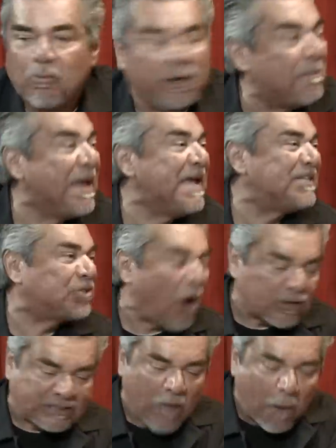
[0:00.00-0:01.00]
With me,
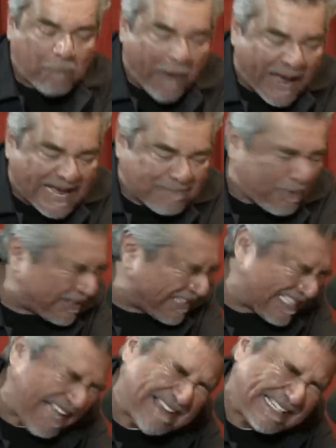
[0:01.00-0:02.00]
George Lopez, porque
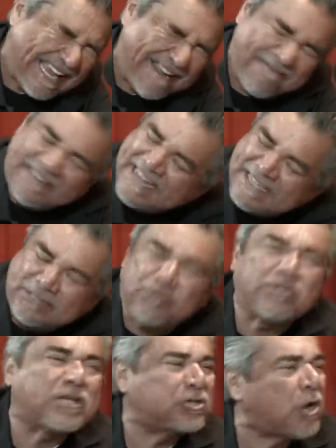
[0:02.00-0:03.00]
sabes que, let's
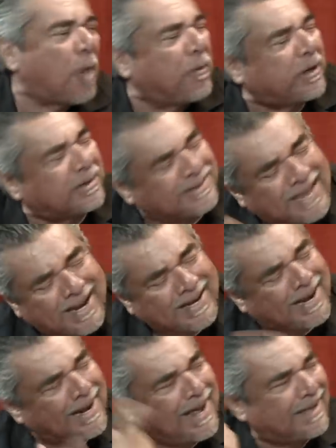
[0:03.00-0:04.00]
do the show, porque I
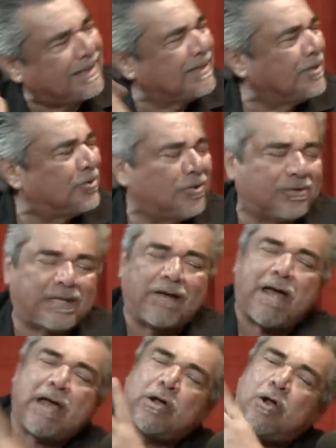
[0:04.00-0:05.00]
got a lot of things to do.
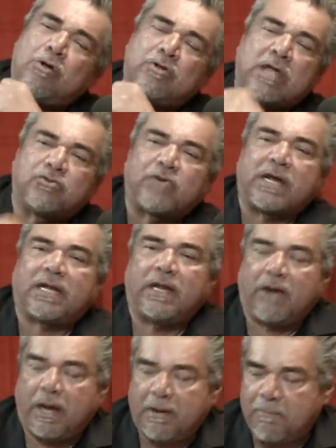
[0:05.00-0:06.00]
I gotta go to that dry
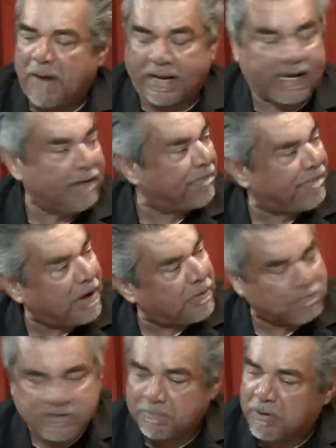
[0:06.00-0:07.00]
cleaner here. My kid
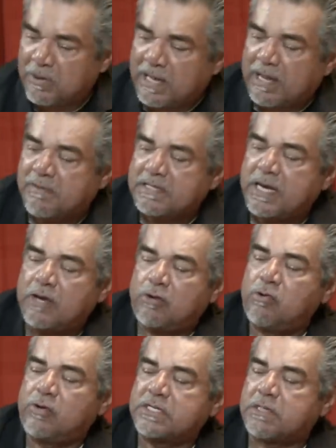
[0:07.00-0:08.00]
fell, se pegó la cabeza, I gotta
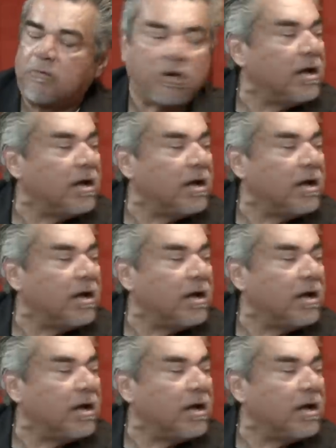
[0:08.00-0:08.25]
go get some